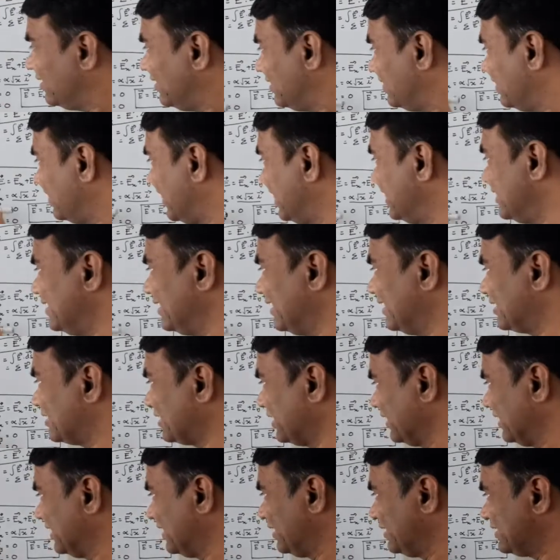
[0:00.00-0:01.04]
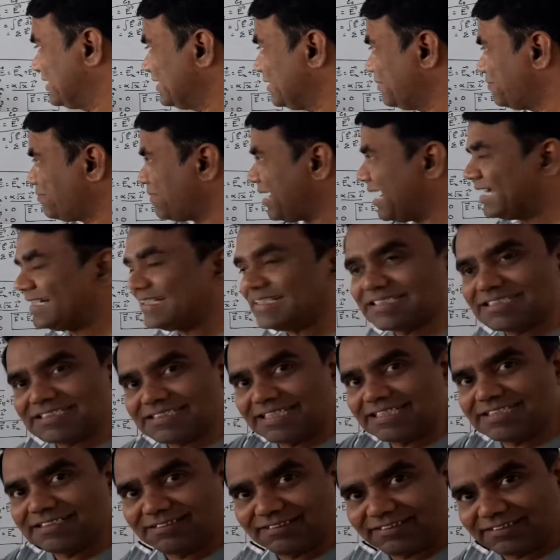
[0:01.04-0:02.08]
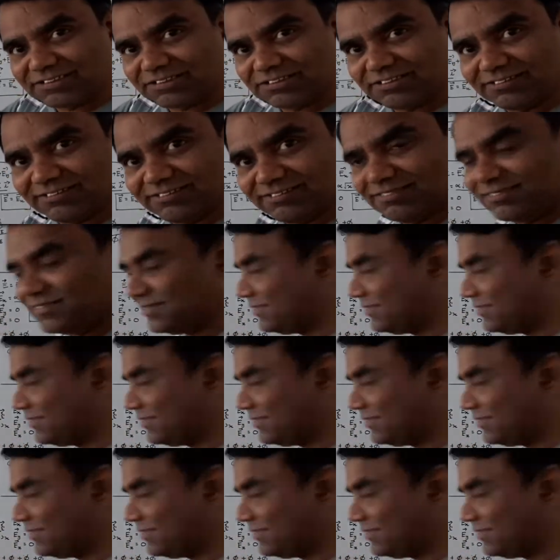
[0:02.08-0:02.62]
I direction. That's in the minus I direction